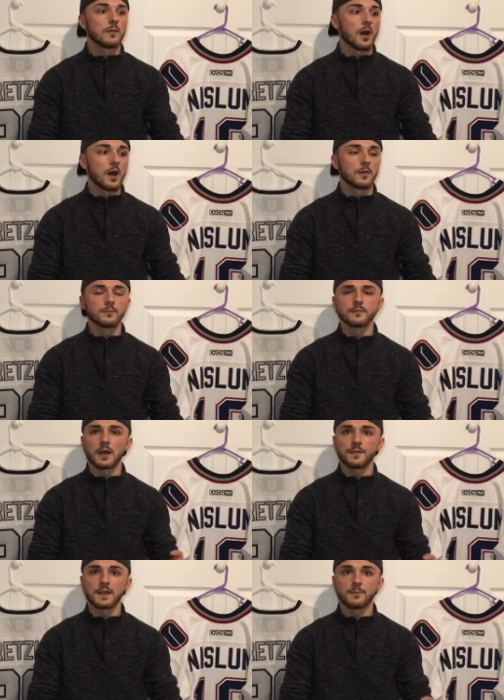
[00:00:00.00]
um,
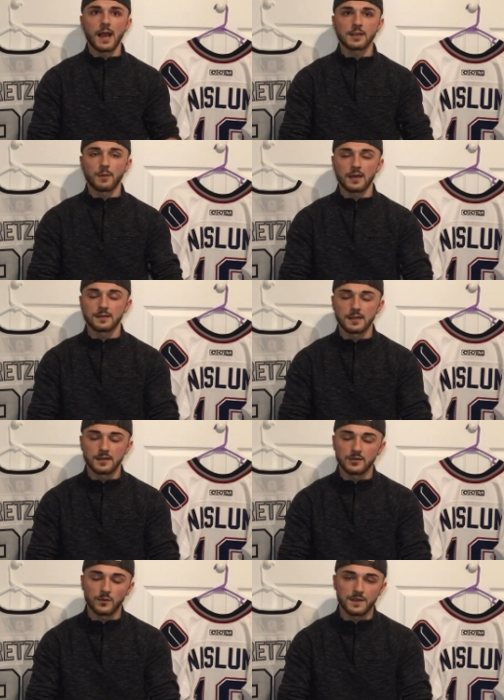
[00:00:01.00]
I think back-to-back
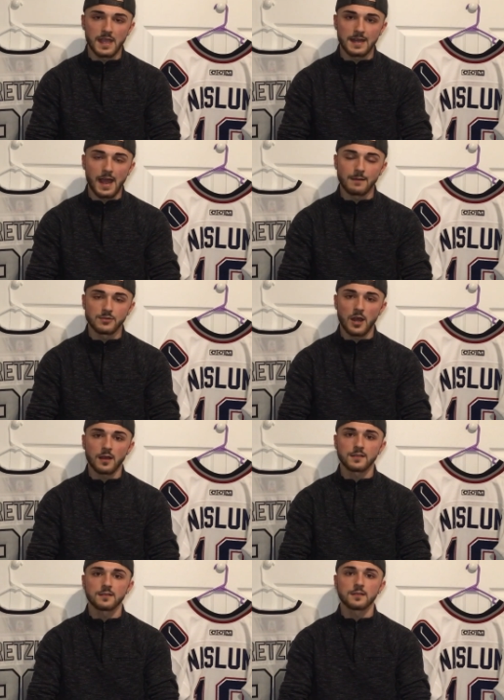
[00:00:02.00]
seasons with the Anaheim
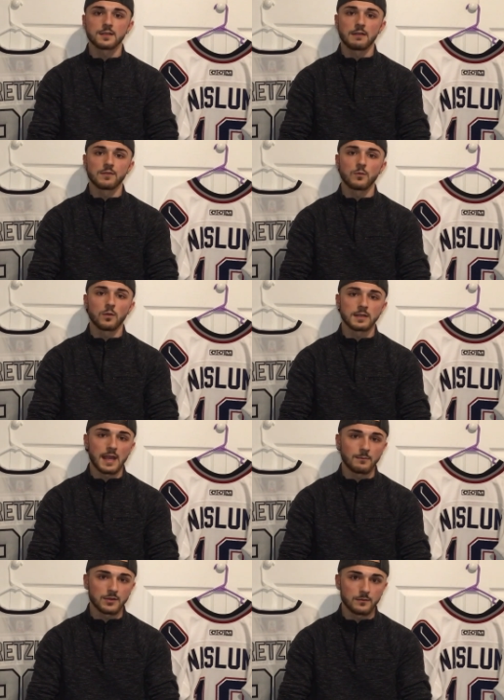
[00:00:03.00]
Ducks, 71
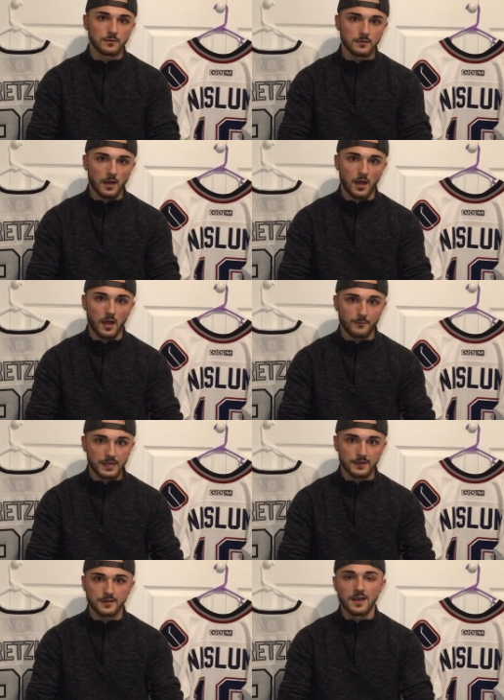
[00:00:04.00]
games uh,
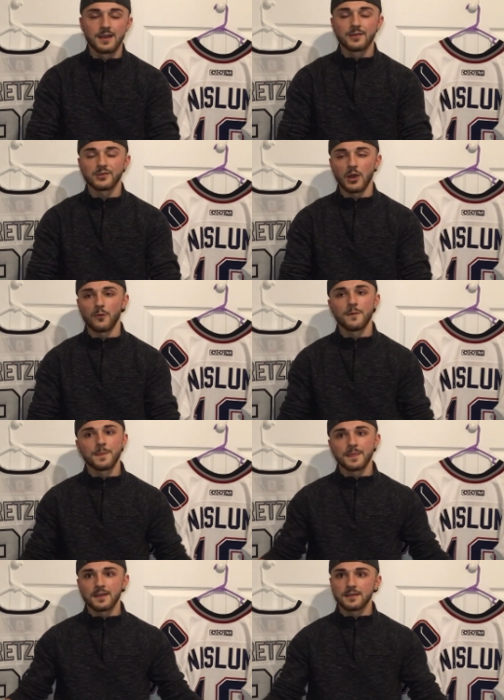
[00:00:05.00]
apiece. So
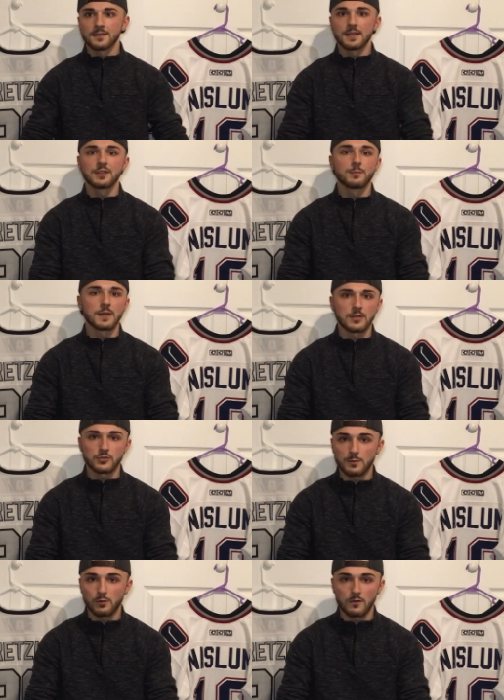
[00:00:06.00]
he's been
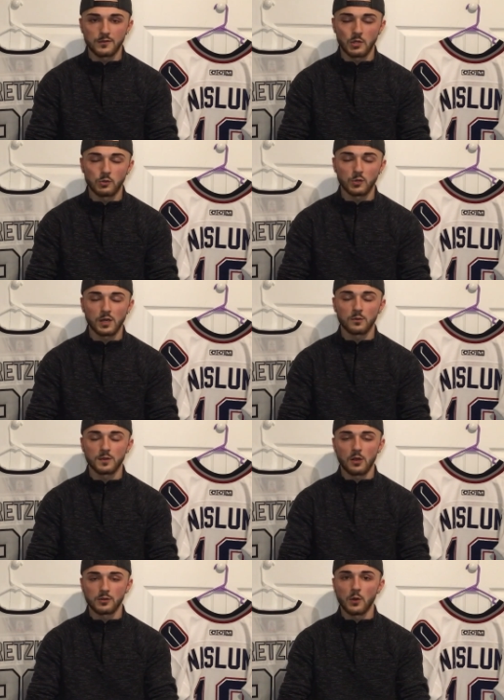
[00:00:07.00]
injury prone his whole career.
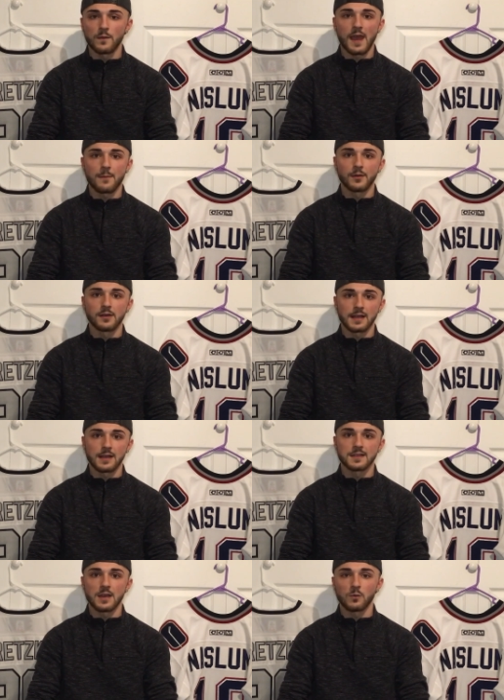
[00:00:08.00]
We all know that. But like I
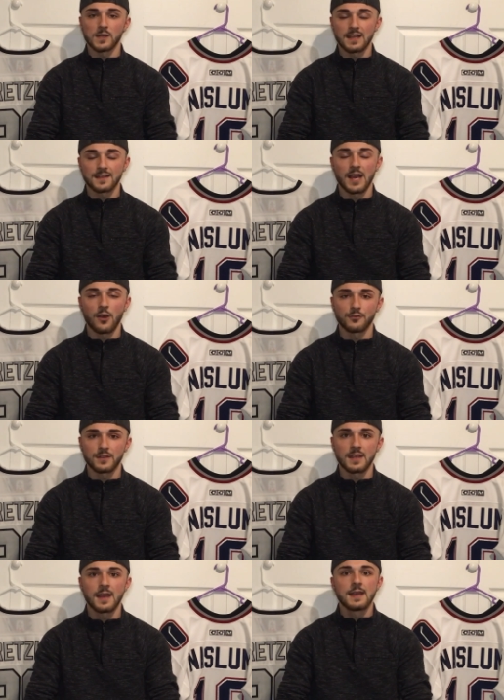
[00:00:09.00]
said, when he is
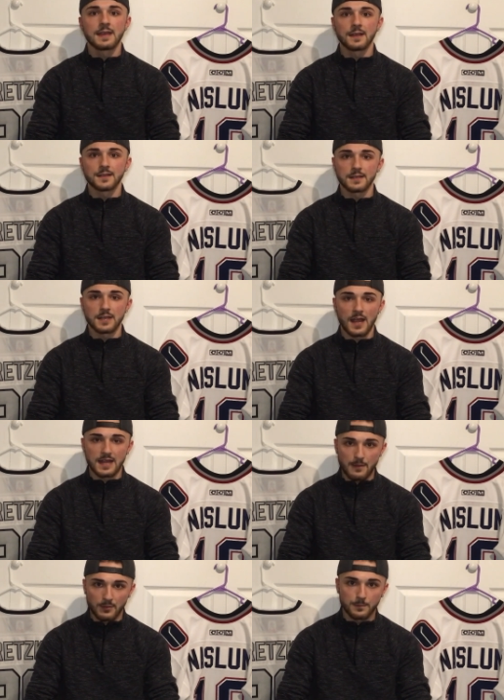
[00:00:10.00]
healthy, he is a
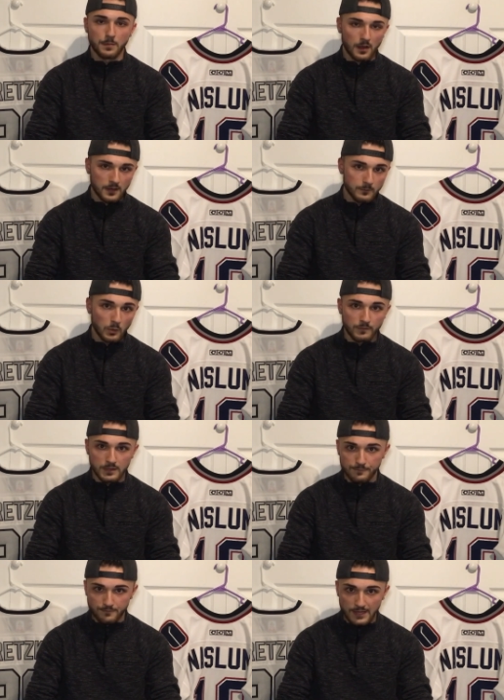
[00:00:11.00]
dynamic
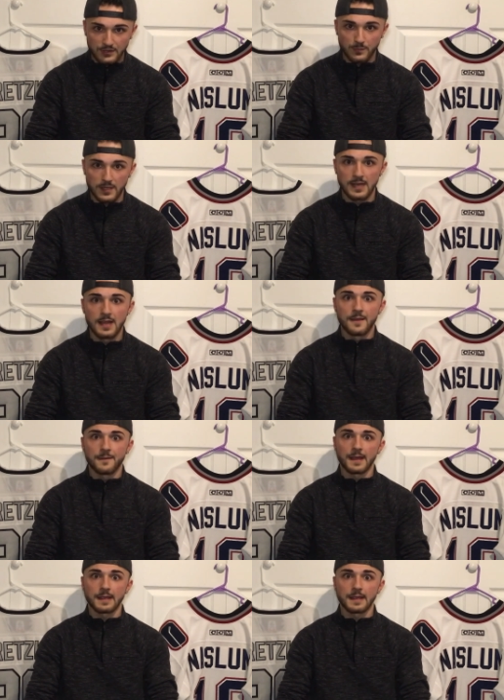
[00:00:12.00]
puck-moving defenseman that